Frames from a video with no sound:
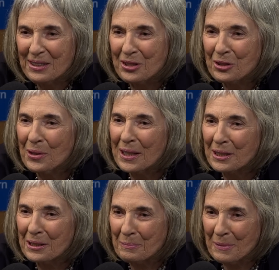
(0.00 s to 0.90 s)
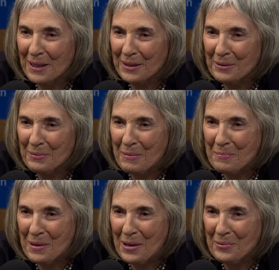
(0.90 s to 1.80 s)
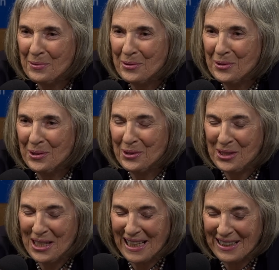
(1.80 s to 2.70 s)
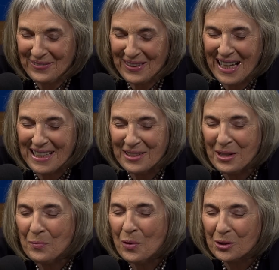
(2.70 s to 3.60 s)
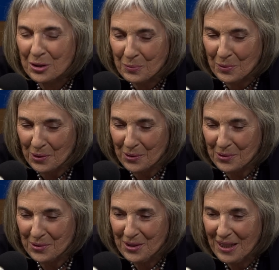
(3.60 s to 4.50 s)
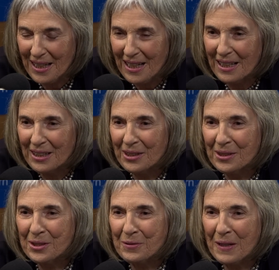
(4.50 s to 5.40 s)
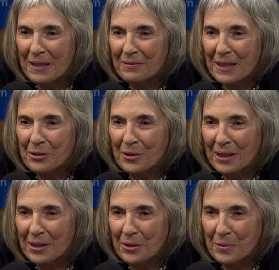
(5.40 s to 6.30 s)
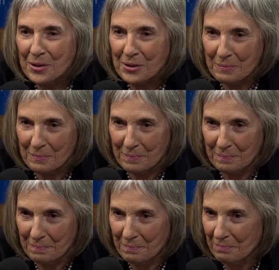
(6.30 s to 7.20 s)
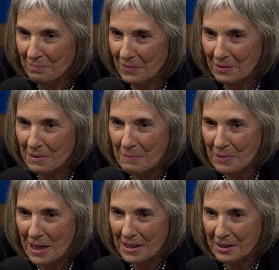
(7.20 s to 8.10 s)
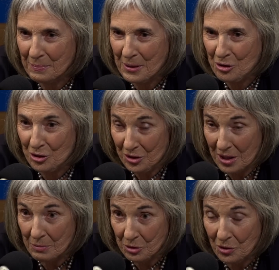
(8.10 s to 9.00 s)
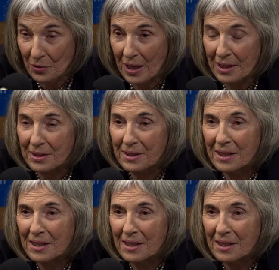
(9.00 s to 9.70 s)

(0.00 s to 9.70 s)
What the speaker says: discredited by the Rembrandt research. Yes. Well, I don't know what it was. Ernst van Vettering, who is a Rembrandt specialist, and he was on that